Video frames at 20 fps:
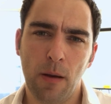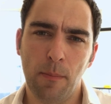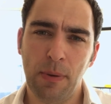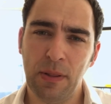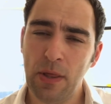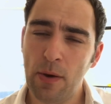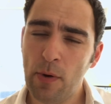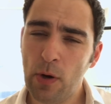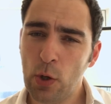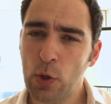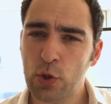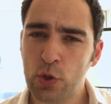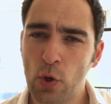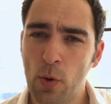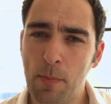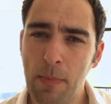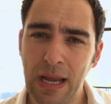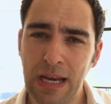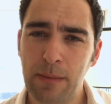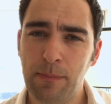But there were
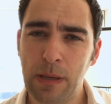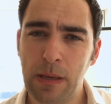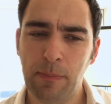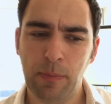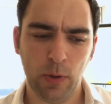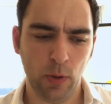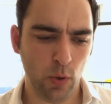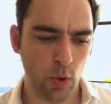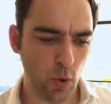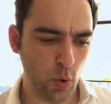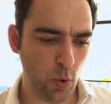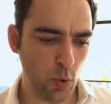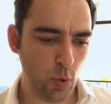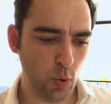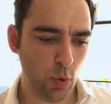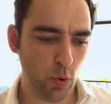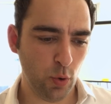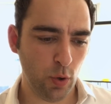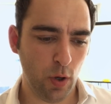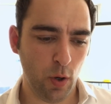also many people
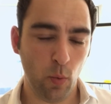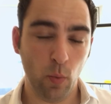who